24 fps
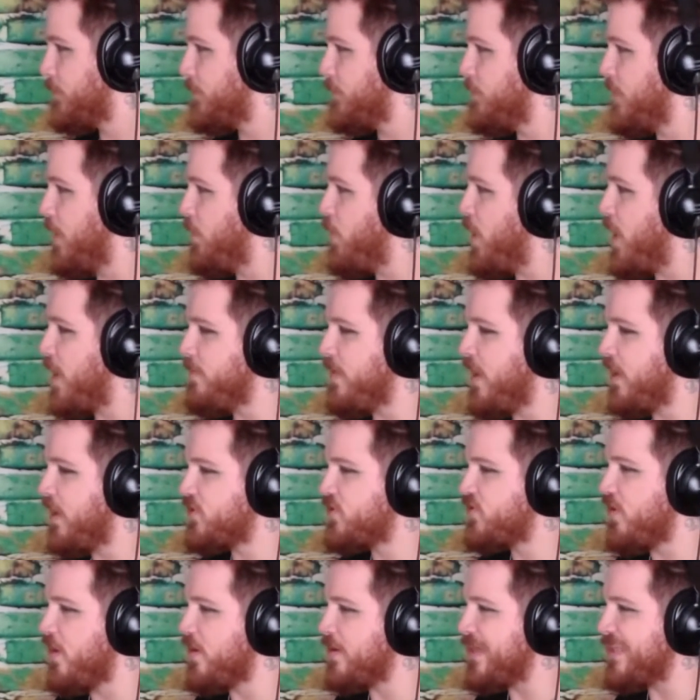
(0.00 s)
What? I'm not as
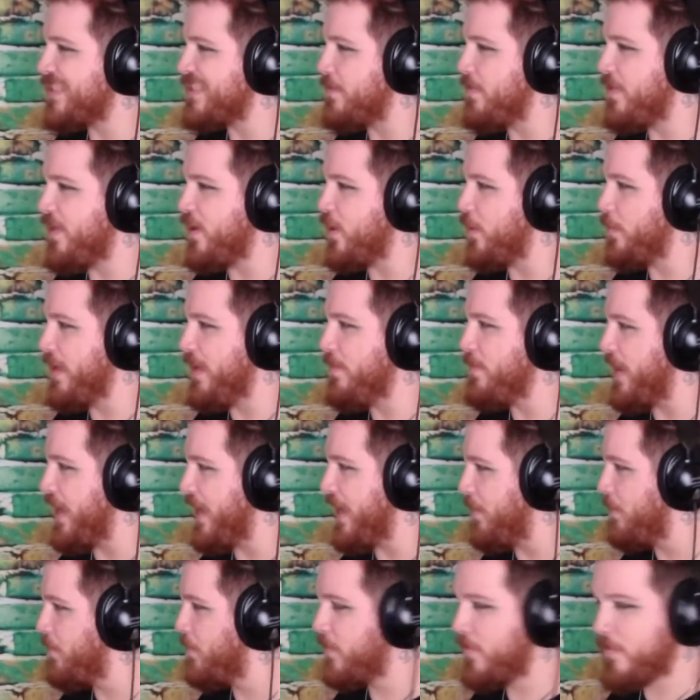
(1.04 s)
drunk as some Thinkle Peep I am.